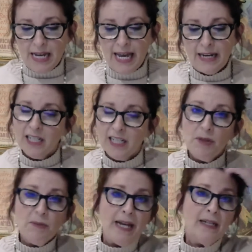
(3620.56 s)
and it can
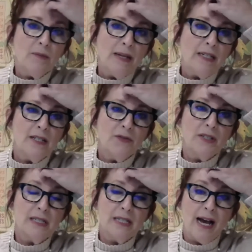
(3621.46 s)
be made in many
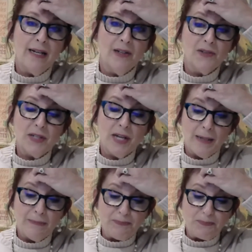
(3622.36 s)
different styles.
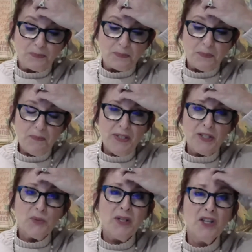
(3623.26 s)
Um,
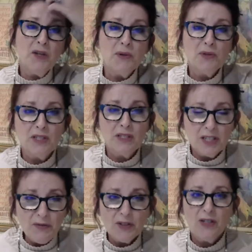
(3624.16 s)
it's one of the most
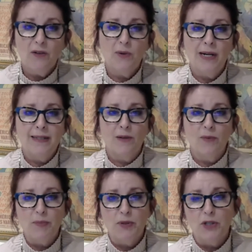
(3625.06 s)
difficult wines that
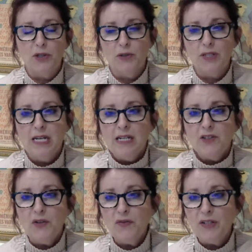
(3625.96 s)
we produce.
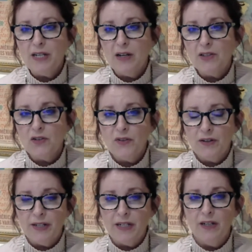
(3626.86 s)
Zinfandel is a
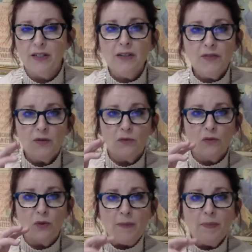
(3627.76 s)
very uneven
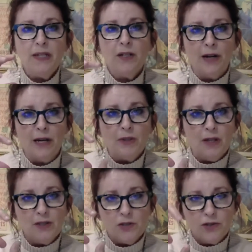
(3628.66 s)
ripening grape
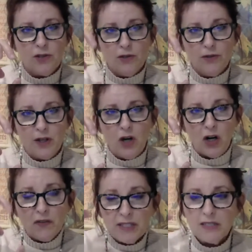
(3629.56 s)
cluster, so during
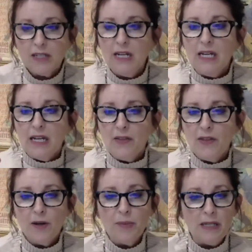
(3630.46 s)
harvest,
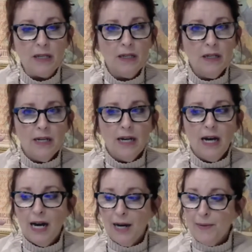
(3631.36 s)
there'll be
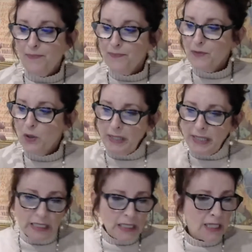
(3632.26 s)
um,
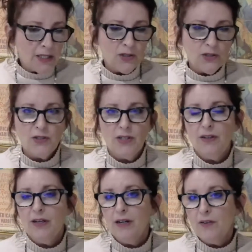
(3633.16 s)
green clusters in
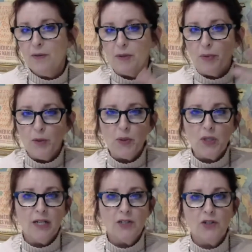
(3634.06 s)
there, there'll be purple
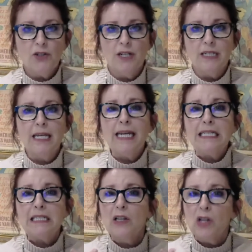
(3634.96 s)
clusters, and it
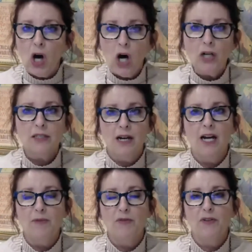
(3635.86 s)
takes a long
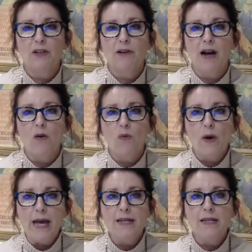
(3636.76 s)
time to figure out
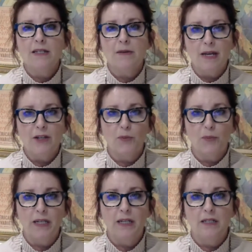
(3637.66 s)
when to make your
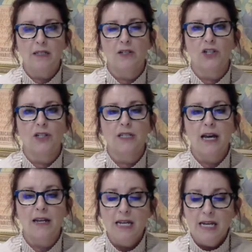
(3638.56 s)
picking decisions.
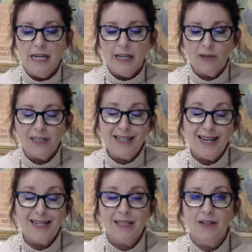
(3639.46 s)
And it really
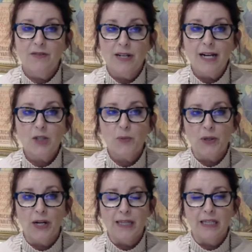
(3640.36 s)
takes kind of an
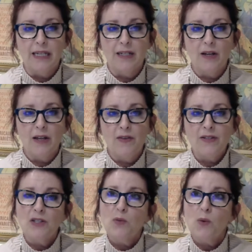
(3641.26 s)
expert, I think. And
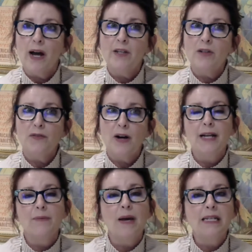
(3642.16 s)
this is why you
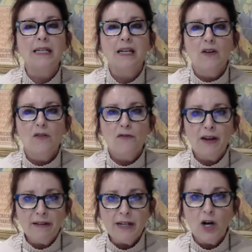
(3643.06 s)
find many
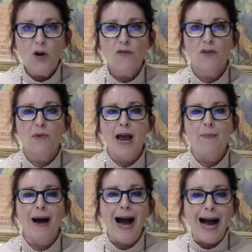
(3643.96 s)
very overripe,
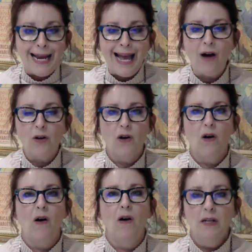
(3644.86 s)
high
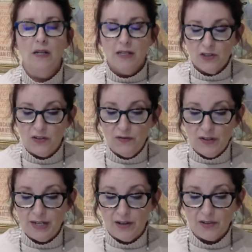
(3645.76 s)
alcohol
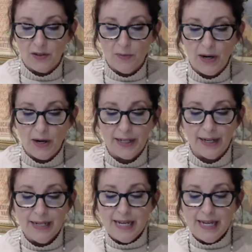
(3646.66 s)
Zinfandels on the market.